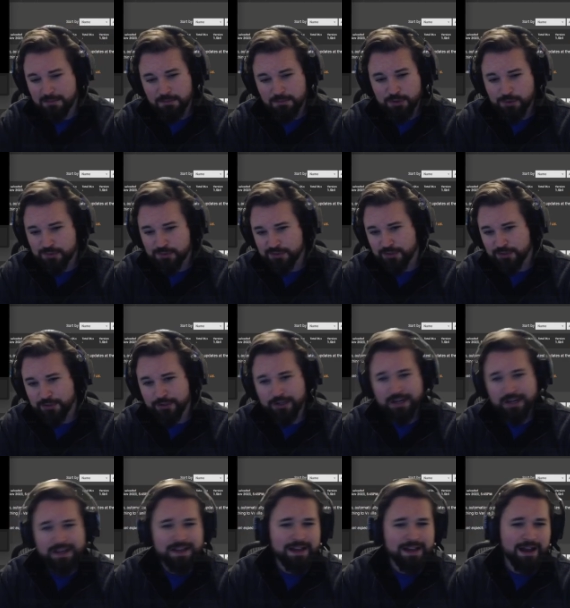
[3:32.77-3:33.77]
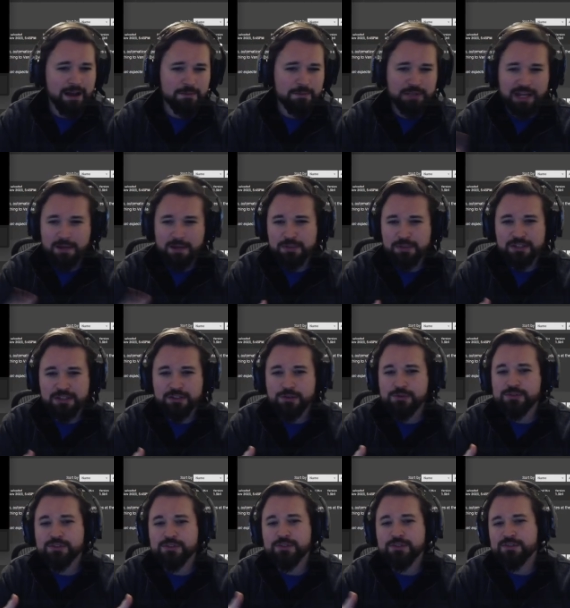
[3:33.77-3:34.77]
user, I'm an Epic
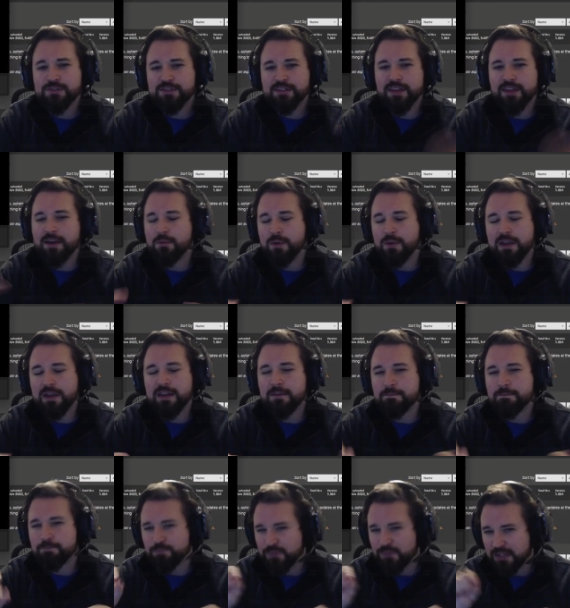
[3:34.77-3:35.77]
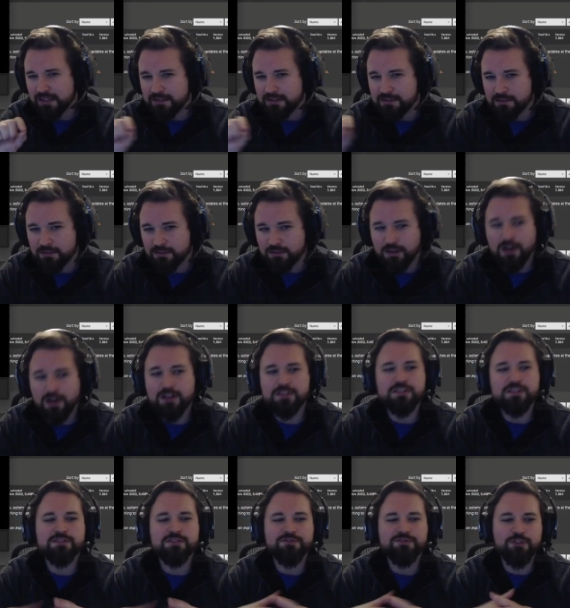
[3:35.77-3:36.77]
user, so that way it
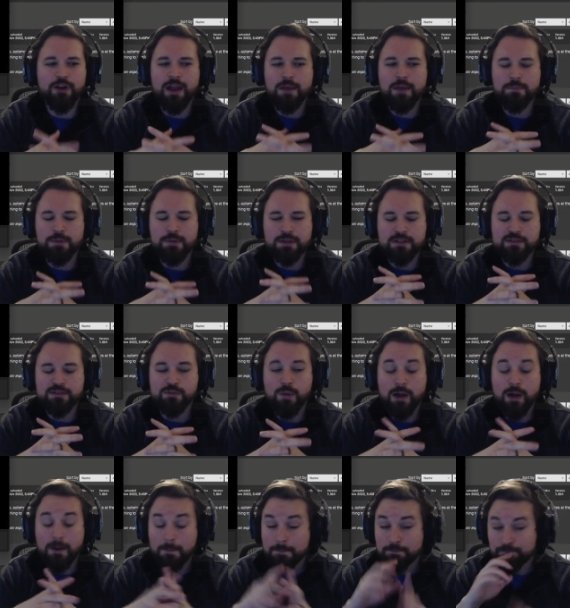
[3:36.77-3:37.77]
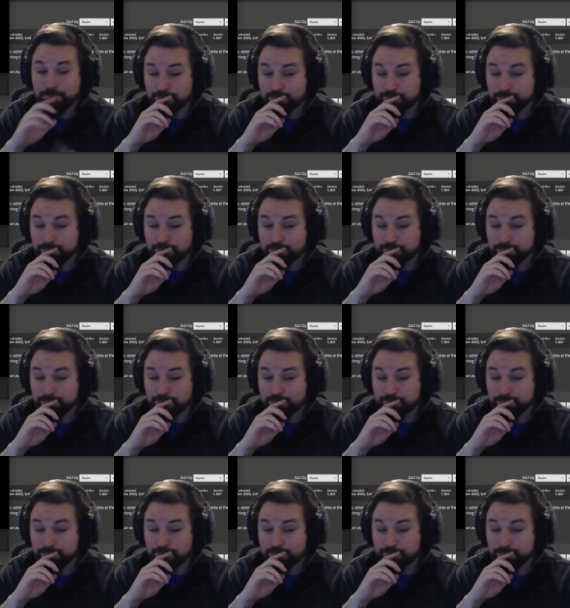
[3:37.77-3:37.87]
launches for Epic as well.